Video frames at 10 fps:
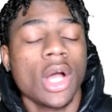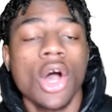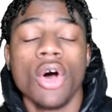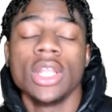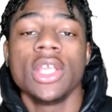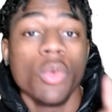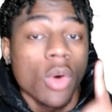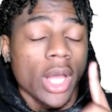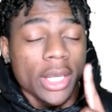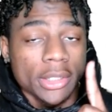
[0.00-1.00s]
only
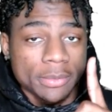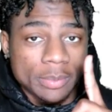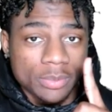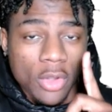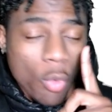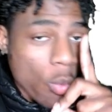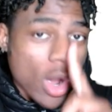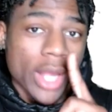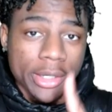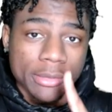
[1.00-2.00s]
one,
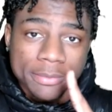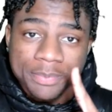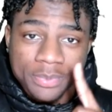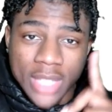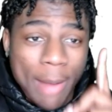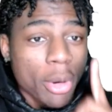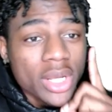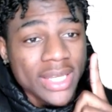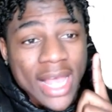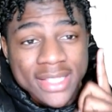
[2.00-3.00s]
one. I
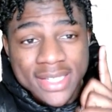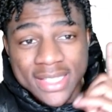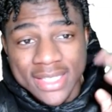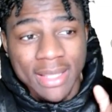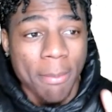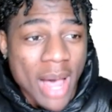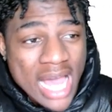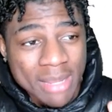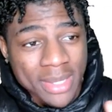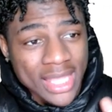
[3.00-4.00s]
broke it down to, to the
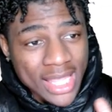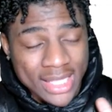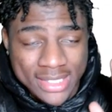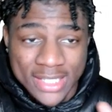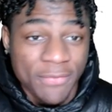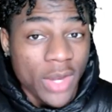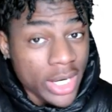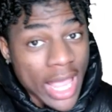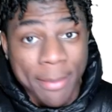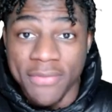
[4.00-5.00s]
bottom it gets. It's fair
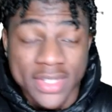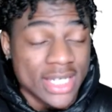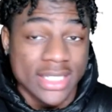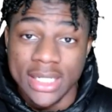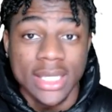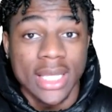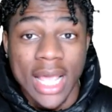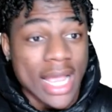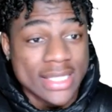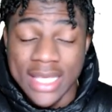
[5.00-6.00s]
game if you touch the league.
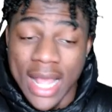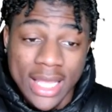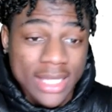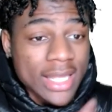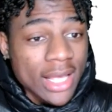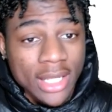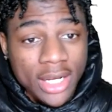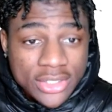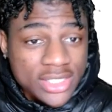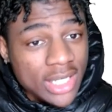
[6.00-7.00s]
Like I said, I cut down the
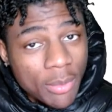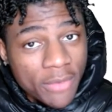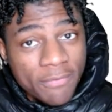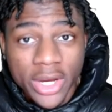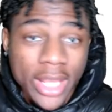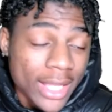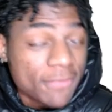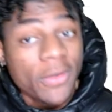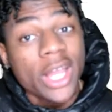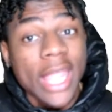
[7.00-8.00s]
other shit that wasn't fair. It's
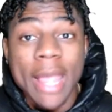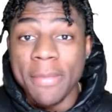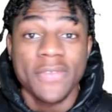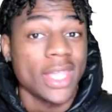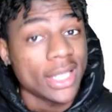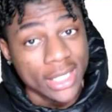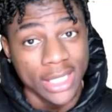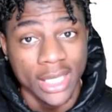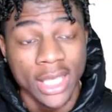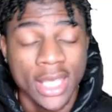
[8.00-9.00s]
fair game if you hit the
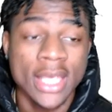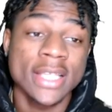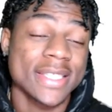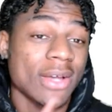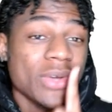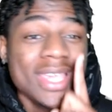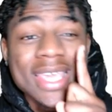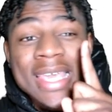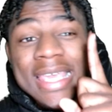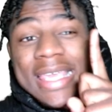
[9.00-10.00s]
league. So he
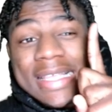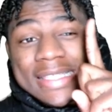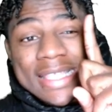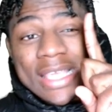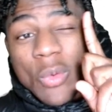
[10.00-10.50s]
he's the